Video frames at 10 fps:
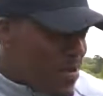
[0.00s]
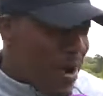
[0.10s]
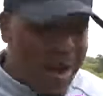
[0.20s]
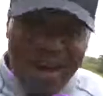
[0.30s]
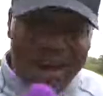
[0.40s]

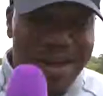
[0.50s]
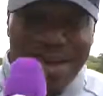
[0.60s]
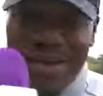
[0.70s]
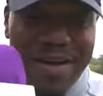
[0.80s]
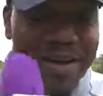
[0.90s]
But
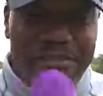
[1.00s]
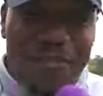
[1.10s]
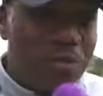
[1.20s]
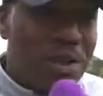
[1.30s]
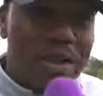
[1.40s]
I've
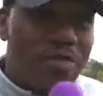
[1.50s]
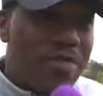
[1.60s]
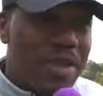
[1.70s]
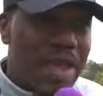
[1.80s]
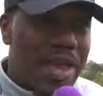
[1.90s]
fallen in love
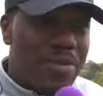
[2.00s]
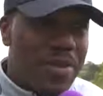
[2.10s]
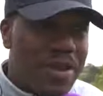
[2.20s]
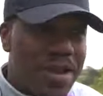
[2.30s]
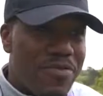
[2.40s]
with the game
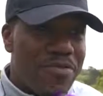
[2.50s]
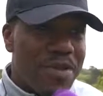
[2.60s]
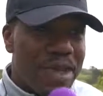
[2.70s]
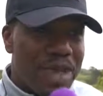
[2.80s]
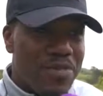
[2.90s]
and everything
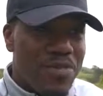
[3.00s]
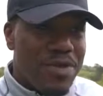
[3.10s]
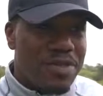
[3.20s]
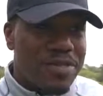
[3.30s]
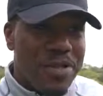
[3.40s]
the game brings.